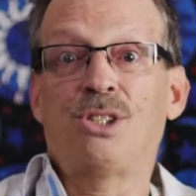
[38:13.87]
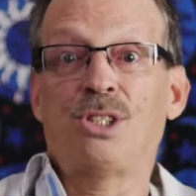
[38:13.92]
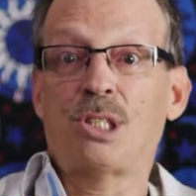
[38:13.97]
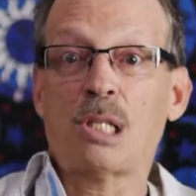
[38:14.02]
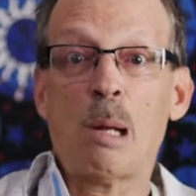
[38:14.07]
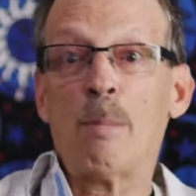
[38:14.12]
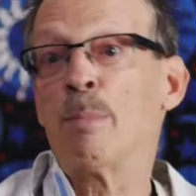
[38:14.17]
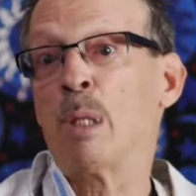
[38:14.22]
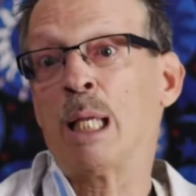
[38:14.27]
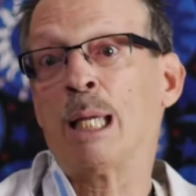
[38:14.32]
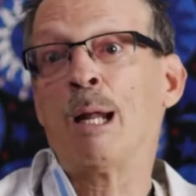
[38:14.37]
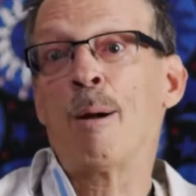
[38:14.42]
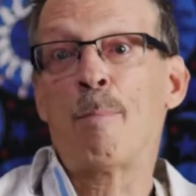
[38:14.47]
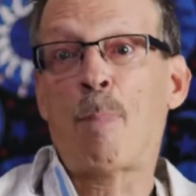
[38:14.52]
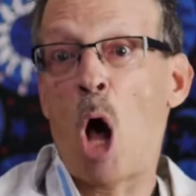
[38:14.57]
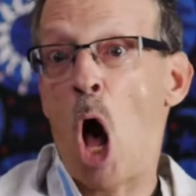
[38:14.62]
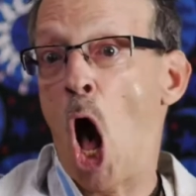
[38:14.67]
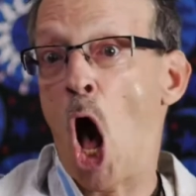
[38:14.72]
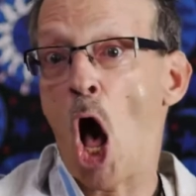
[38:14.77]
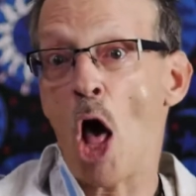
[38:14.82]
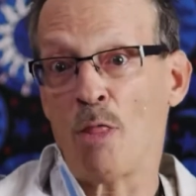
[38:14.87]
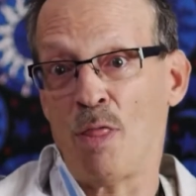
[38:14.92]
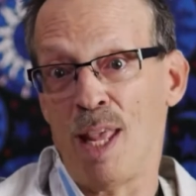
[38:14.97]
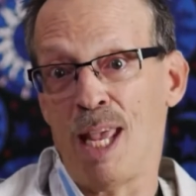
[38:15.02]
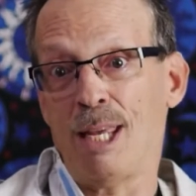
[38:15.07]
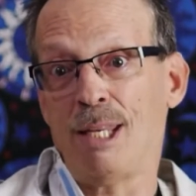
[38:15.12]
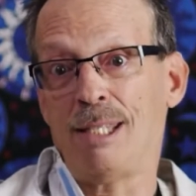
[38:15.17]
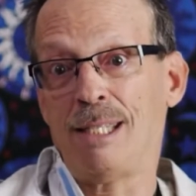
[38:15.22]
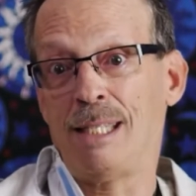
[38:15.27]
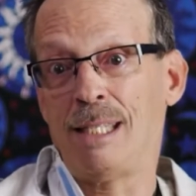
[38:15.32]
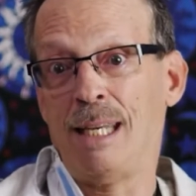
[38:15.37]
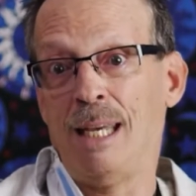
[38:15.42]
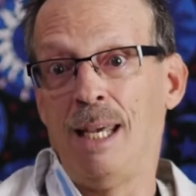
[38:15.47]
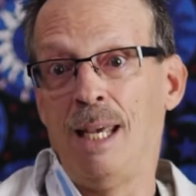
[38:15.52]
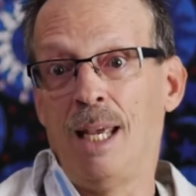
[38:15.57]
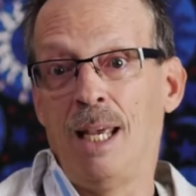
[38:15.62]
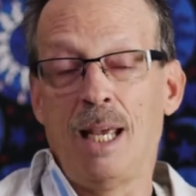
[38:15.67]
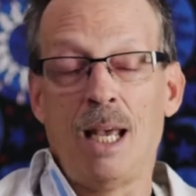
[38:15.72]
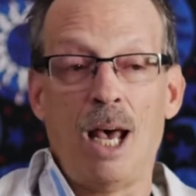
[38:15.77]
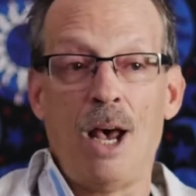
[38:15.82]
stumbling upon this,
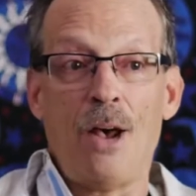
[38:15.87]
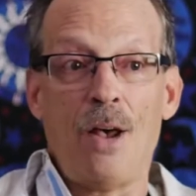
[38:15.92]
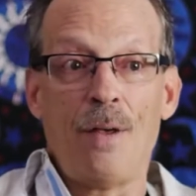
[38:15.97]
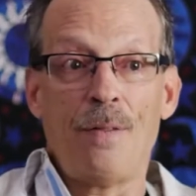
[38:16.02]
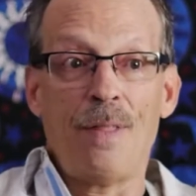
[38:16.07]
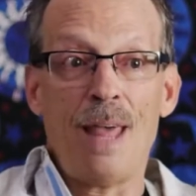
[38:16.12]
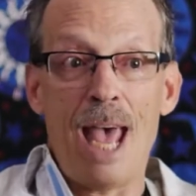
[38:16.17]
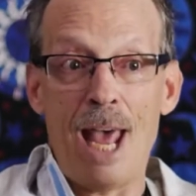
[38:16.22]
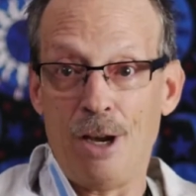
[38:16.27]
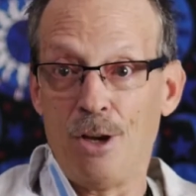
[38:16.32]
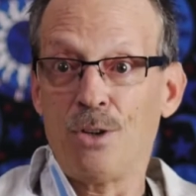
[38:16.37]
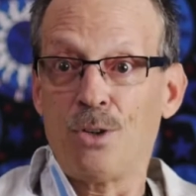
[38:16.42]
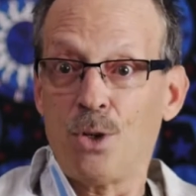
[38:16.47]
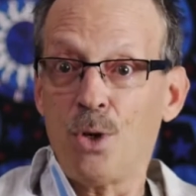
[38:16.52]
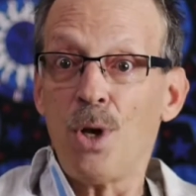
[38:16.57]
that